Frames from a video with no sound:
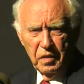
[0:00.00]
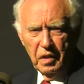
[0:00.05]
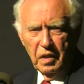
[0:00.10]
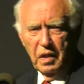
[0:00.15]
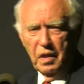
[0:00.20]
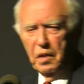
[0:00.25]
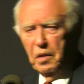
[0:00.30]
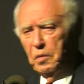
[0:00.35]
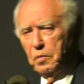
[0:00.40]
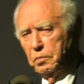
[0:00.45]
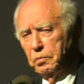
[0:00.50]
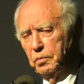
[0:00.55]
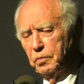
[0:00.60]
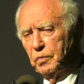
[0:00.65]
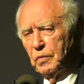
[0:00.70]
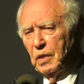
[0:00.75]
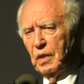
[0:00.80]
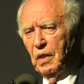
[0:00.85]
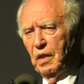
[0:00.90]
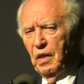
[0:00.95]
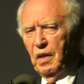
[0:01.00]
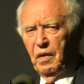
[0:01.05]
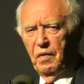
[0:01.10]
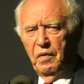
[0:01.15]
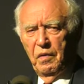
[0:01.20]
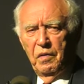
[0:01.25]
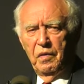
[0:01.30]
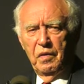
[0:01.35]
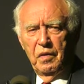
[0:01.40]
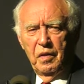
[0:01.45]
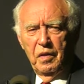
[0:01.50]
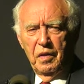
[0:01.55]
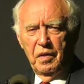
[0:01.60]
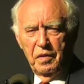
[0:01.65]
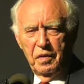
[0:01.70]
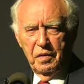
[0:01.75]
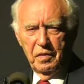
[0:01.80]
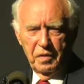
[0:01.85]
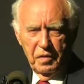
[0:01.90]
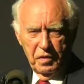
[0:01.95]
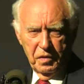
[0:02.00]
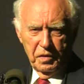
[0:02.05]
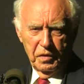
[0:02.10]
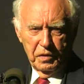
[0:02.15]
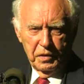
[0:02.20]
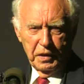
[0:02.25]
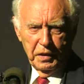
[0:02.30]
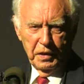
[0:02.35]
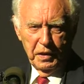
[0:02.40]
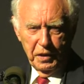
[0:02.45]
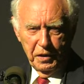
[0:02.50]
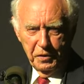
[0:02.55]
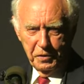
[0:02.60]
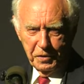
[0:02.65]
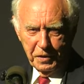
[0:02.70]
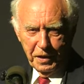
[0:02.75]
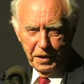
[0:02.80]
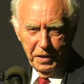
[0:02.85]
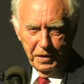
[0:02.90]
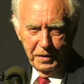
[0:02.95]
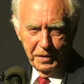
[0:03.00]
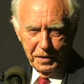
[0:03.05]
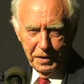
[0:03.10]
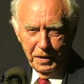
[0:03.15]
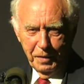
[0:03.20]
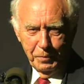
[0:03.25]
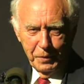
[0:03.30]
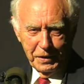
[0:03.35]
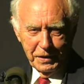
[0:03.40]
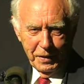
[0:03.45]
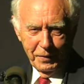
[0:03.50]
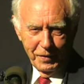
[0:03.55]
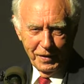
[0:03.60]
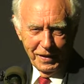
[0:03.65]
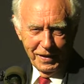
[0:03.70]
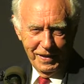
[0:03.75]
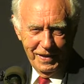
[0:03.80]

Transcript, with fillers: um, Cindy, are you trying to tell me something?